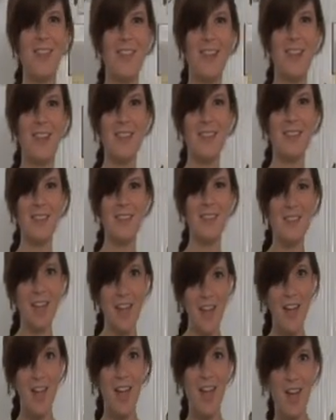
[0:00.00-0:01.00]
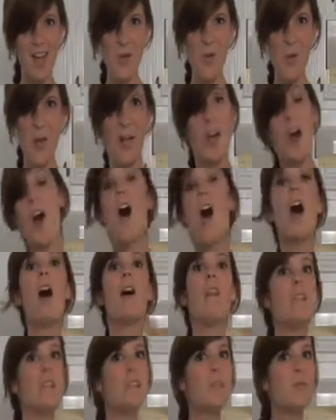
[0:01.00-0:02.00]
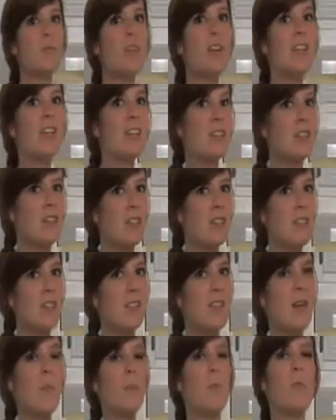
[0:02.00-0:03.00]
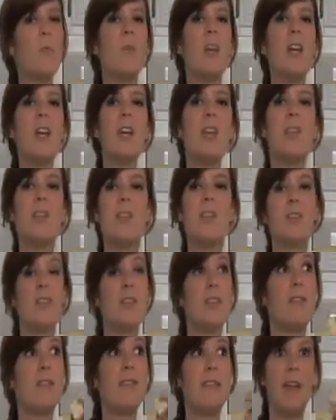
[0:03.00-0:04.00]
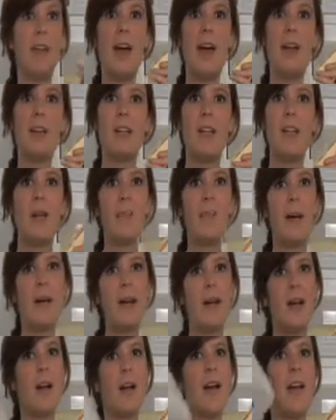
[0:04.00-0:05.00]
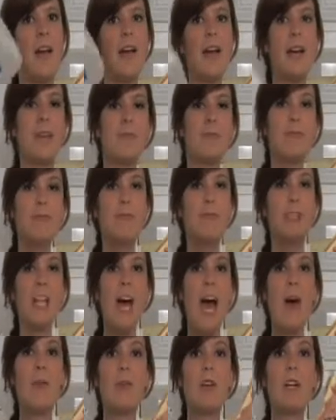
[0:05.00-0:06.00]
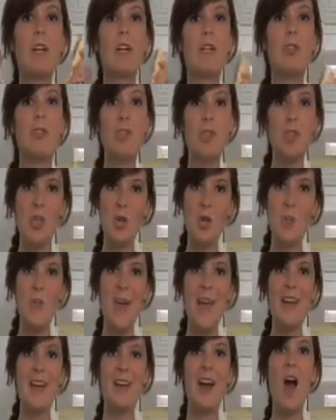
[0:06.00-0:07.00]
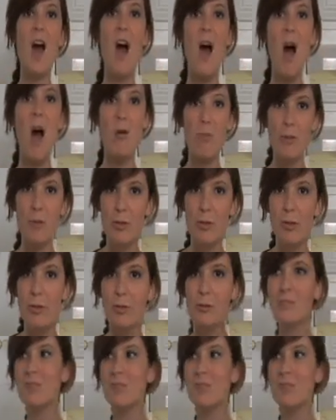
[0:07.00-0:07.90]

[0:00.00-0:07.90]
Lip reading: Thanks. Anyway, on this week's Just the Tip, we used a fat like butter and flour to make a roux.